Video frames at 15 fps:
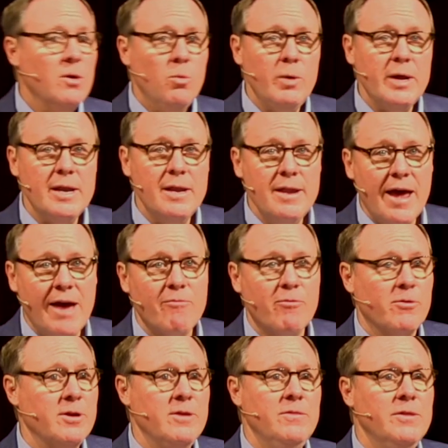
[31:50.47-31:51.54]
We
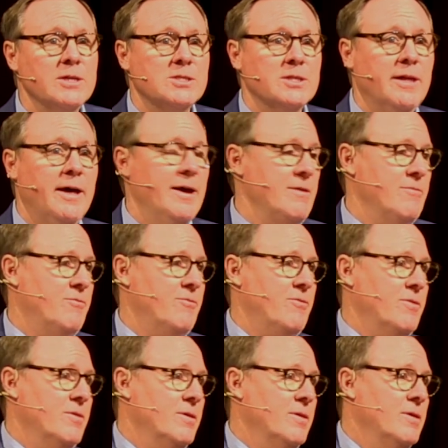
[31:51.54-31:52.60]
never in this
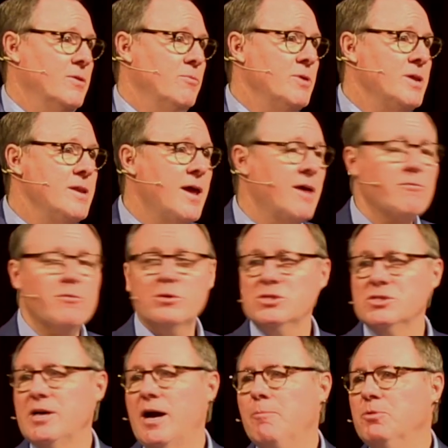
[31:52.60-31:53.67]
life, we never
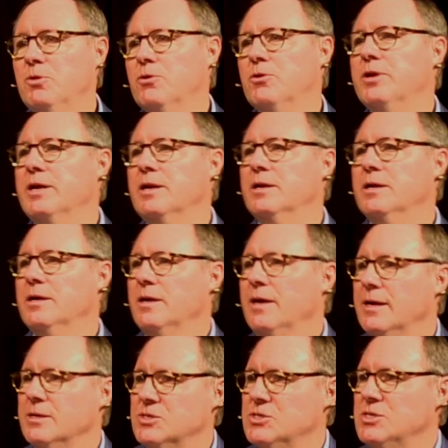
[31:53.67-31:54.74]
stop learning
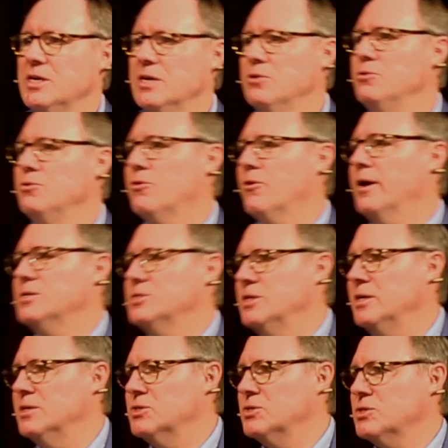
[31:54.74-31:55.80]
and seeing who Christ
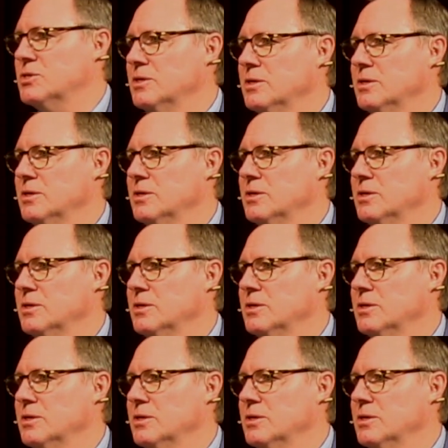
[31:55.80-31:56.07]
is.